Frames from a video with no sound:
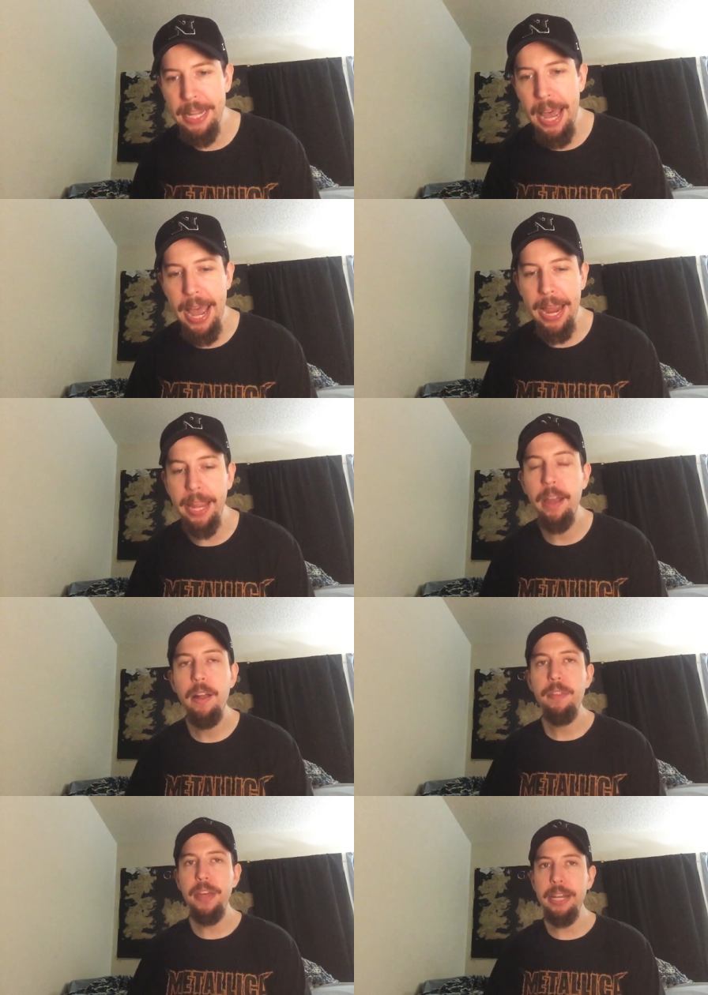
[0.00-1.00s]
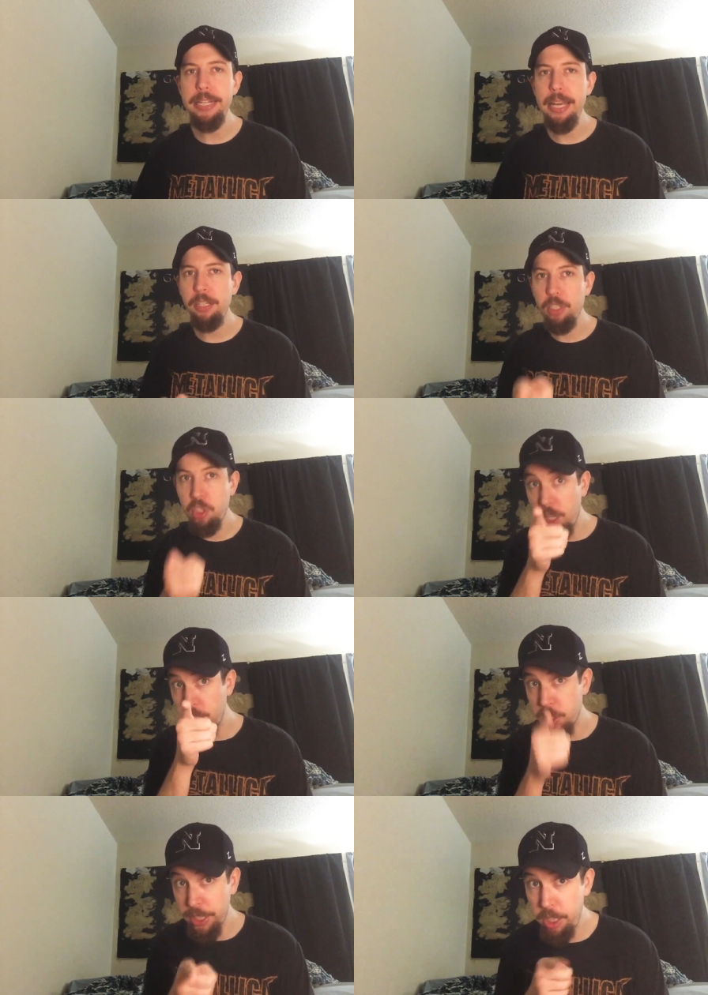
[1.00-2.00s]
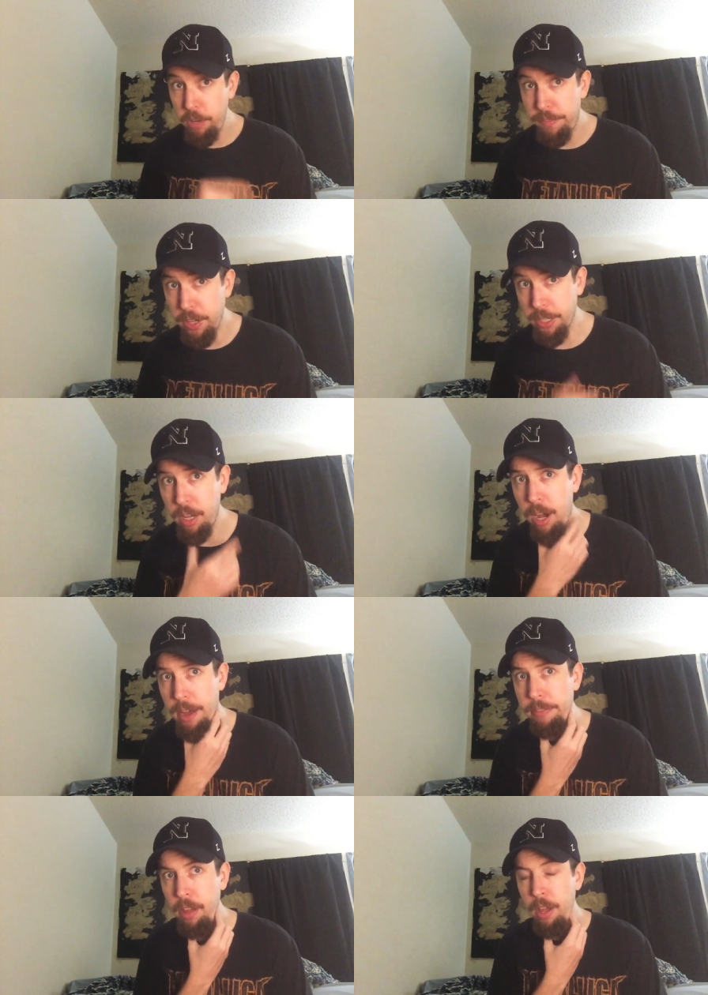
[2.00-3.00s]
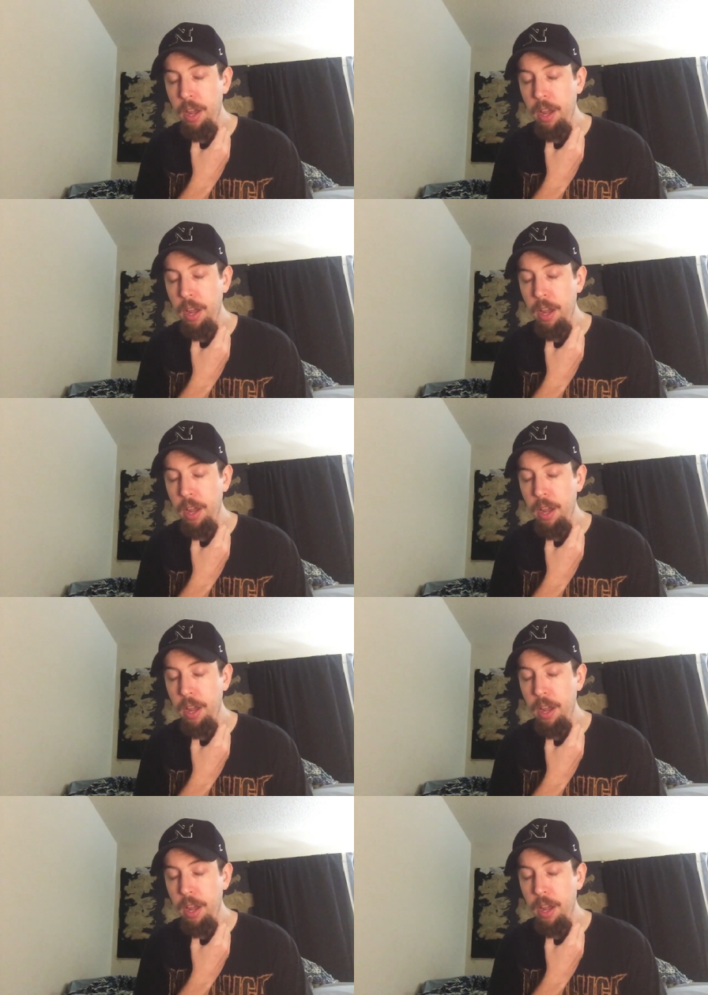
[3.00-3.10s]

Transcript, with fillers: guy, that he tells slugs like you to fuck off.